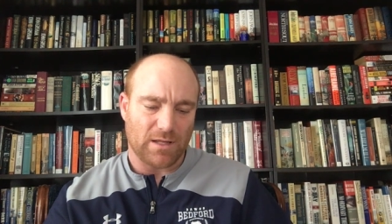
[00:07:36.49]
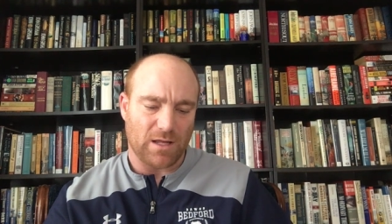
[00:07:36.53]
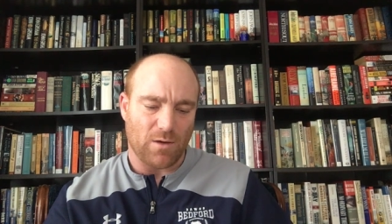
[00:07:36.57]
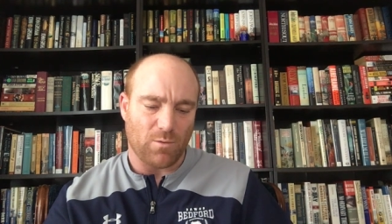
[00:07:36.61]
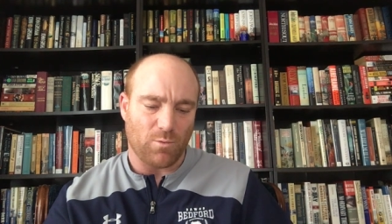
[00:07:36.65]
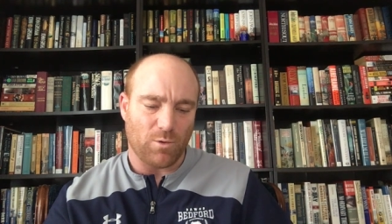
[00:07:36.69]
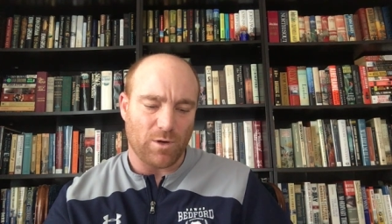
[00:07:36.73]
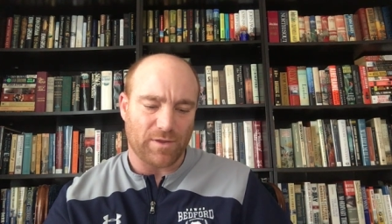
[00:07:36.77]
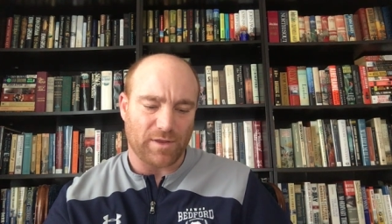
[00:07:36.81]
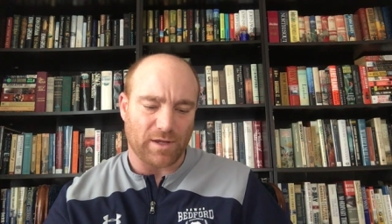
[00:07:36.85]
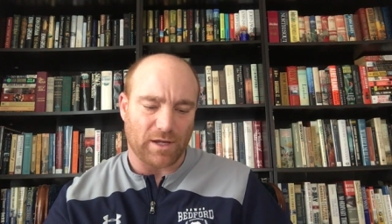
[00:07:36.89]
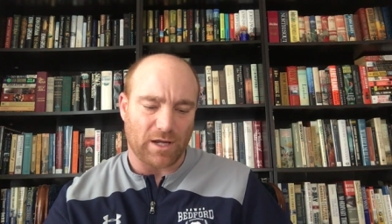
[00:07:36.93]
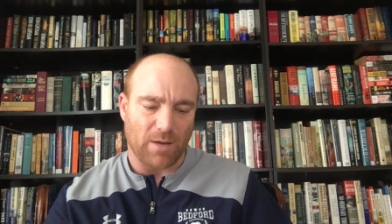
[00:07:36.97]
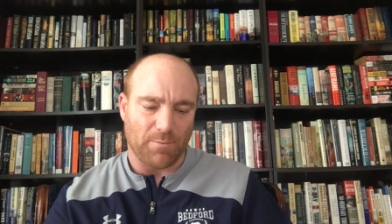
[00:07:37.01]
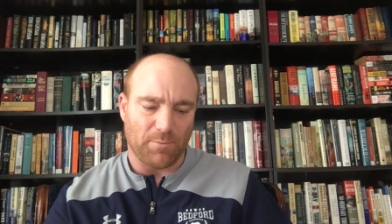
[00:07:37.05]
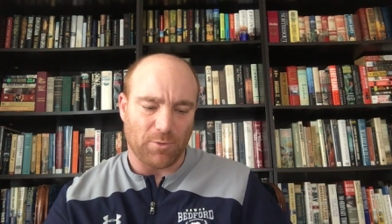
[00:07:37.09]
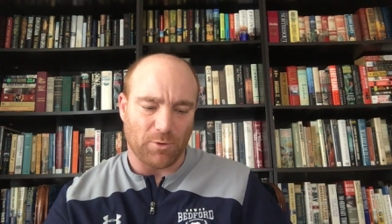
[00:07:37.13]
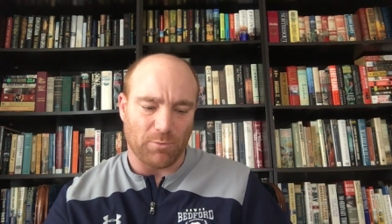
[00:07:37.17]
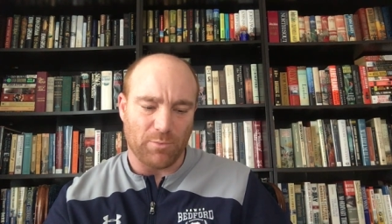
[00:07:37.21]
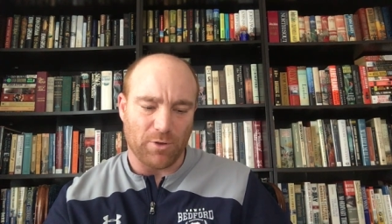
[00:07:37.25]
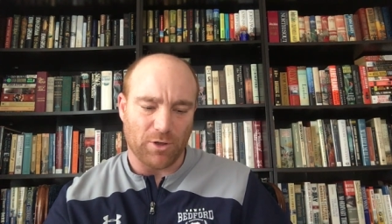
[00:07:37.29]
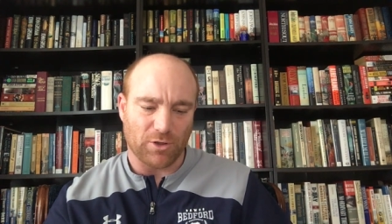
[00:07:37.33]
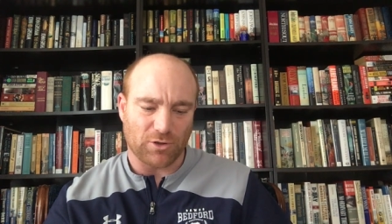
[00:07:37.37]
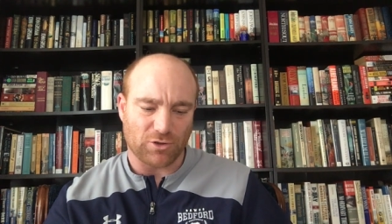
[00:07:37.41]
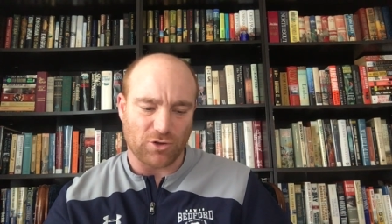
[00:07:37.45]
with a couple
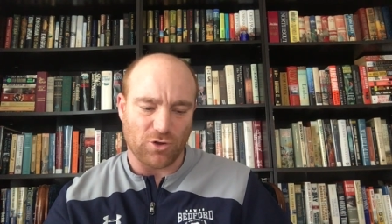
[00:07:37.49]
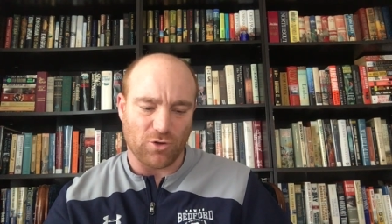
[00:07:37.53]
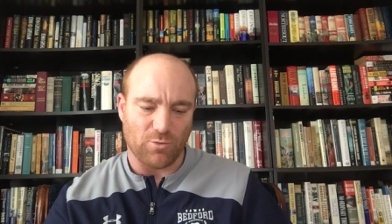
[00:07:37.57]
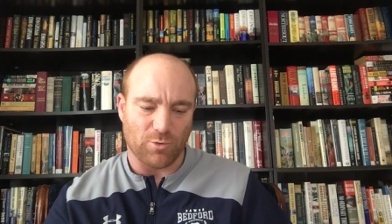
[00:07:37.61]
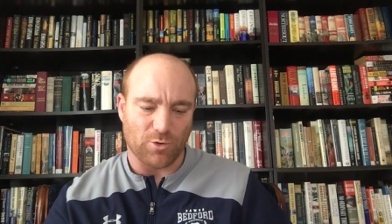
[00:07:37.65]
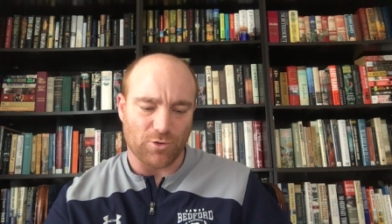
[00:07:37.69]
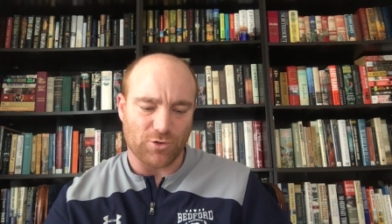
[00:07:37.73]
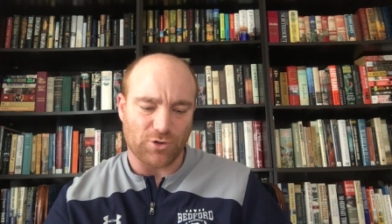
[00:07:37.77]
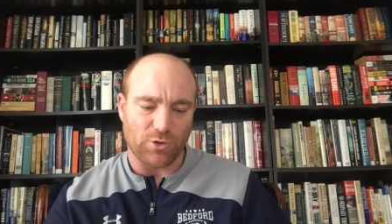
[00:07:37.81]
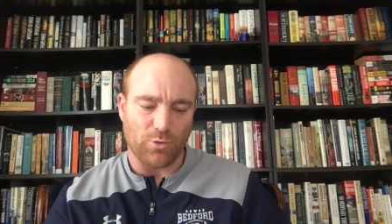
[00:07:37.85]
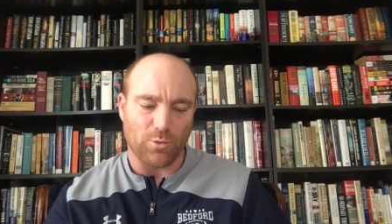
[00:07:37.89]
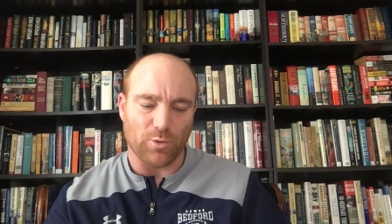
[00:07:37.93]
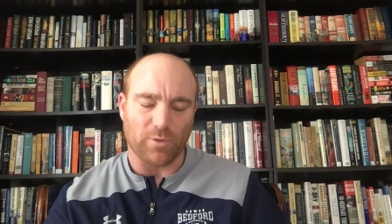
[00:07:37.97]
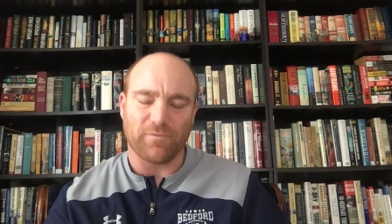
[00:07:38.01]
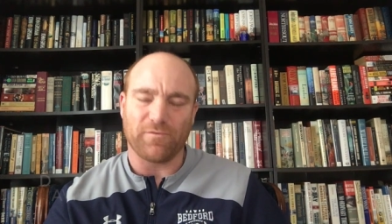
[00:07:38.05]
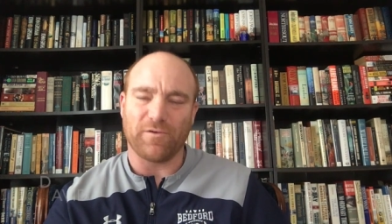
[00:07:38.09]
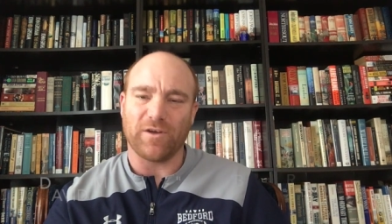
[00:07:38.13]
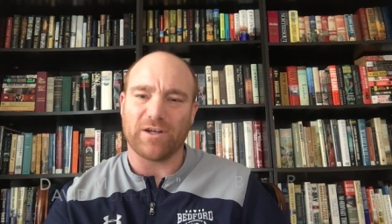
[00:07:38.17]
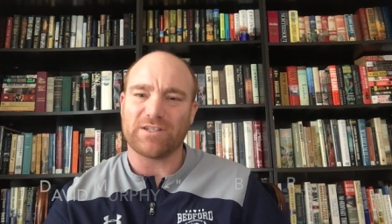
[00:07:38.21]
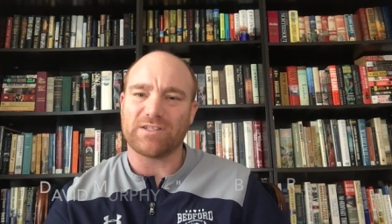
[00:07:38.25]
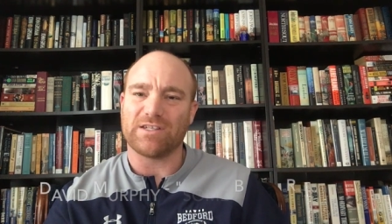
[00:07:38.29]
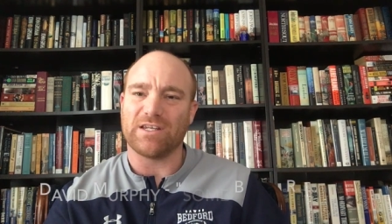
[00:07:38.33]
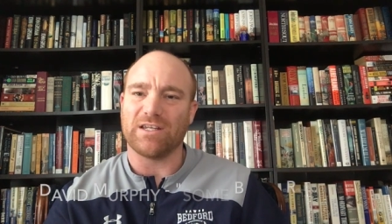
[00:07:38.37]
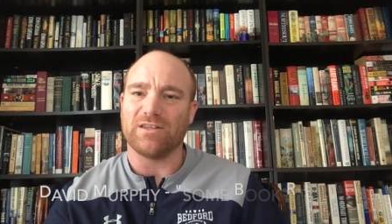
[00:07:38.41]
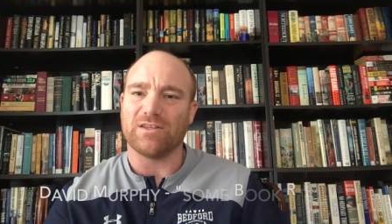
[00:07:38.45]
booktubers who were
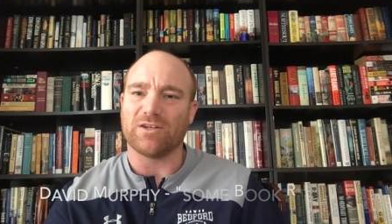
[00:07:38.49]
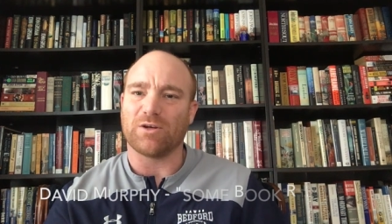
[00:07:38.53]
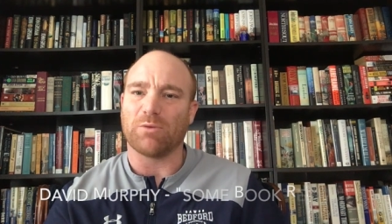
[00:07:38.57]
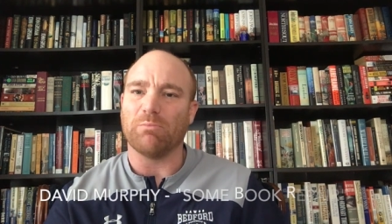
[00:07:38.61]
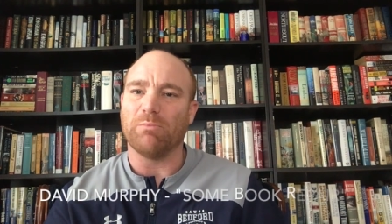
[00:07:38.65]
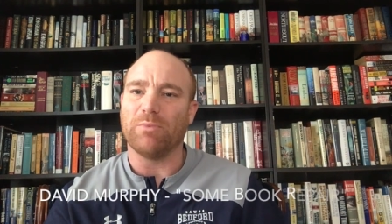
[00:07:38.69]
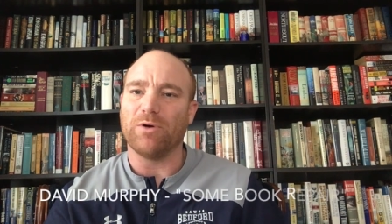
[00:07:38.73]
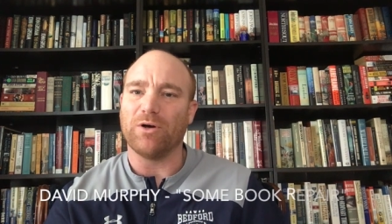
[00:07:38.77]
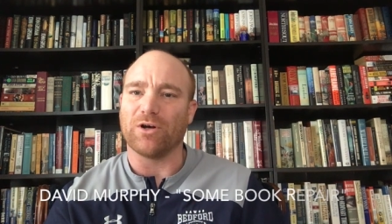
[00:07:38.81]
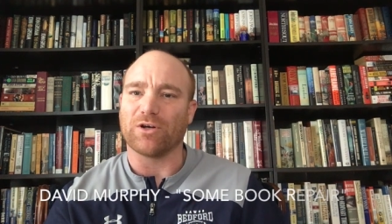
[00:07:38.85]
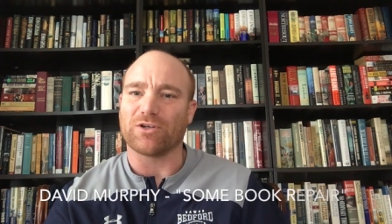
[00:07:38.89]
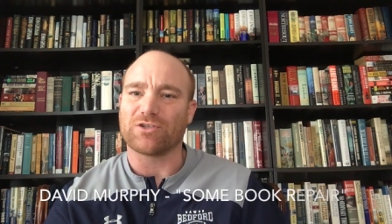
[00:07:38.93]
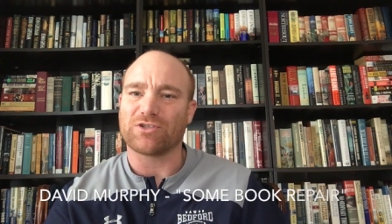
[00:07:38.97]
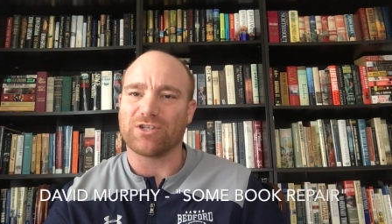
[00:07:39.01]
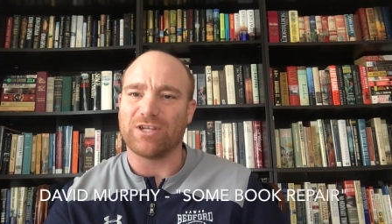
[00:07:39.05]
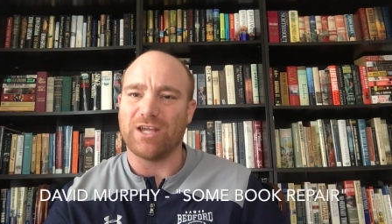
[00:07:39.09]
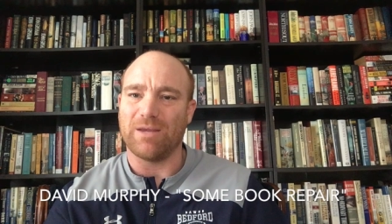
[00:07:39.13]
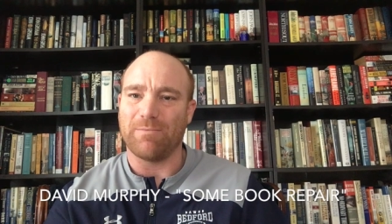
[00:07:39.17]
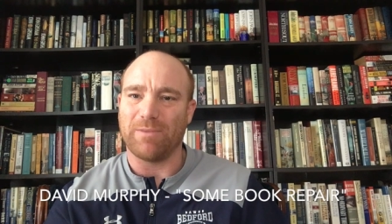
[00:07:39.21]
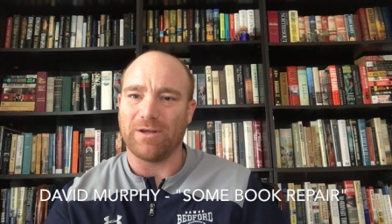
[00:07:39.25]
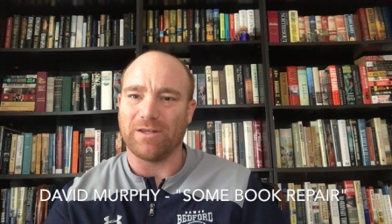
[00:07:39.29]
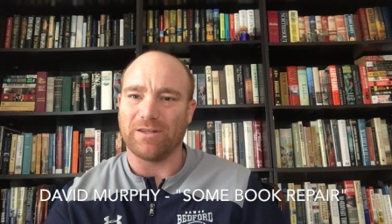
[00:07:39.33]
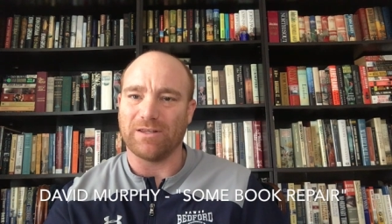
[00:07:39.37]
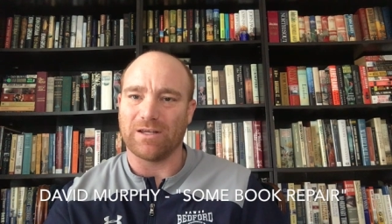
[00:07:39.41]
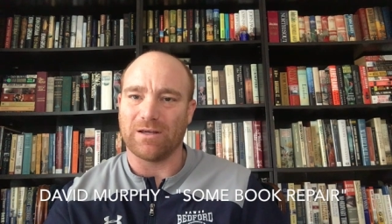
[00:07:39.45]
fixing their books,
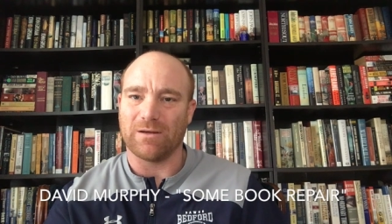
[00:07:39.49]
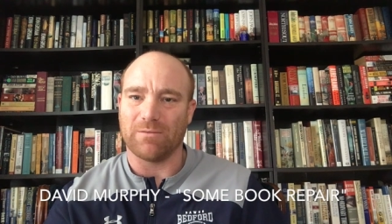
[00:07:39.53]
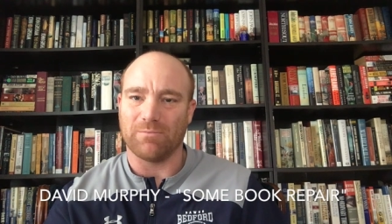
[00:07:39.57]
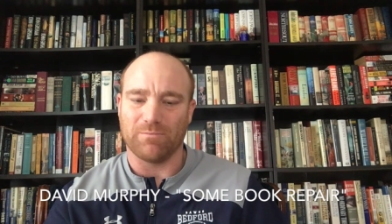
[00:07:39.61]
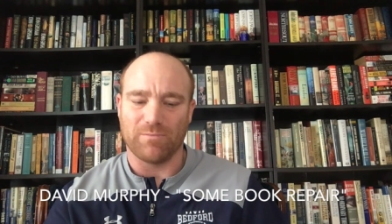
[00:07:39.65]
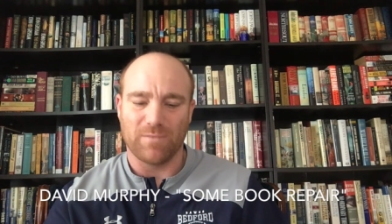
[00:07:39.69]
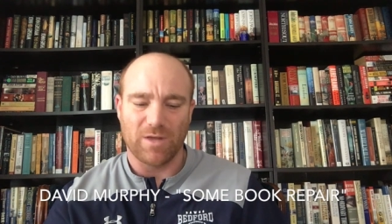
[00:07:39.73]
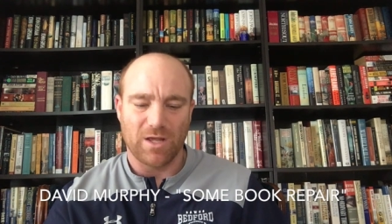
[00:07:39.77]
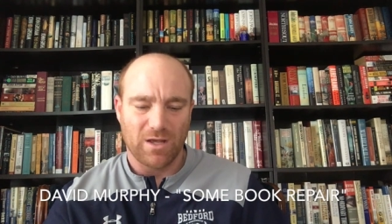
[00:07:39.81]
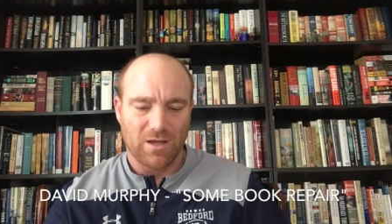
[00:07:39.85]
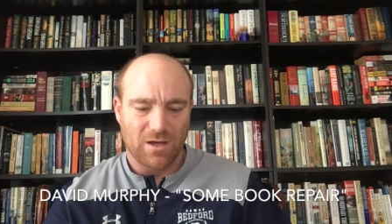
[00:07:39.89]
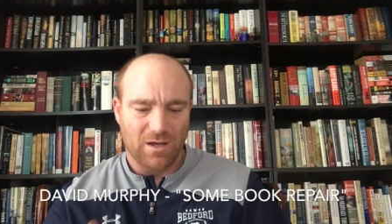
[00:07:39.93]
keeping them,